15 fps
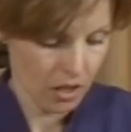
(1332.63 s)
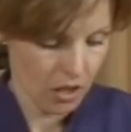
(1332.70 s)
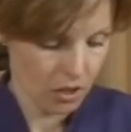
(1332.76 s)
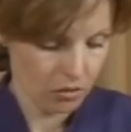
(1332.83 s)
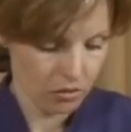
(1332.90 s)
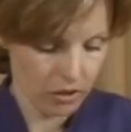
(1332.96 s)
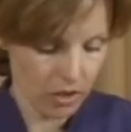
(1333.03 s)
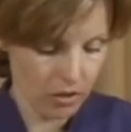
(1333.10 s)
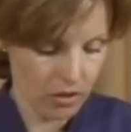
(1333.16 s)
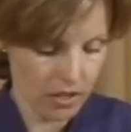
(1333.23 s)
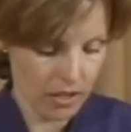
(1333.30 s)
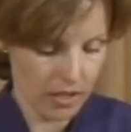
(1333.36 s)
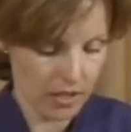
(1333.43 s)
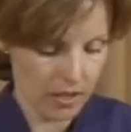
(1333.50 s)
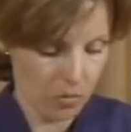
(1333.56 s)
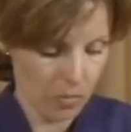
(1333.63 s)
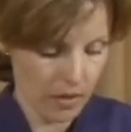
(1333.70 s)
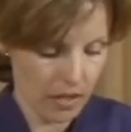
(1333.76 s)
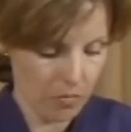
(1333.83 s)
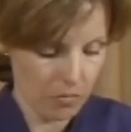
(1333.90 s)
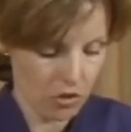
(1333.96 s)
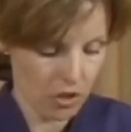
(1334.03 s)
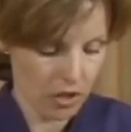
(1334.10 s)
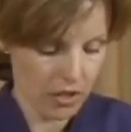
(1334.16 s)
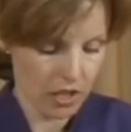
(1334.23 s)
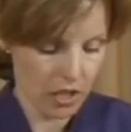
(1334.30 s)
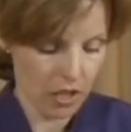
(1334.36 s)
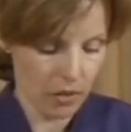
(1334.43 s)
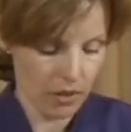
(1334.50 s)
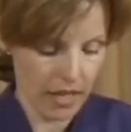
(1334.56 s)
You'll notice that when I'm trying to
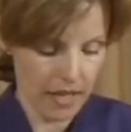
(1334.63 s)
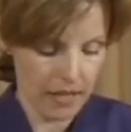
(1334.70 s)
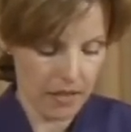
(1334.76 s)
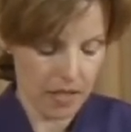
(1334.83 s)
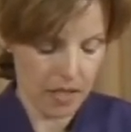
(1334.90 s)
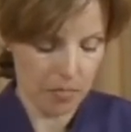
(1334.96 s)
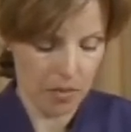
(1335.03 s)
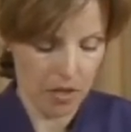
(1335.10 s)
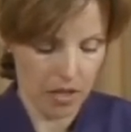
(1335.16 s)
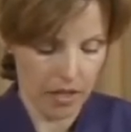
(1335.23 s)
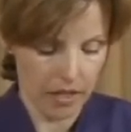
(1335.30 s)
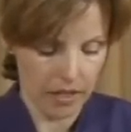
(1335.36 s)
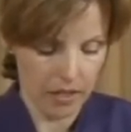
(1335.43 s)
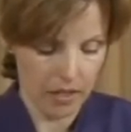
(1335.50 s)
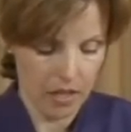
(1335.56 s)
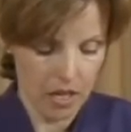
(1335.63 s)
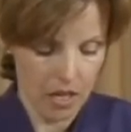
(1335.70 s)
locate the spine,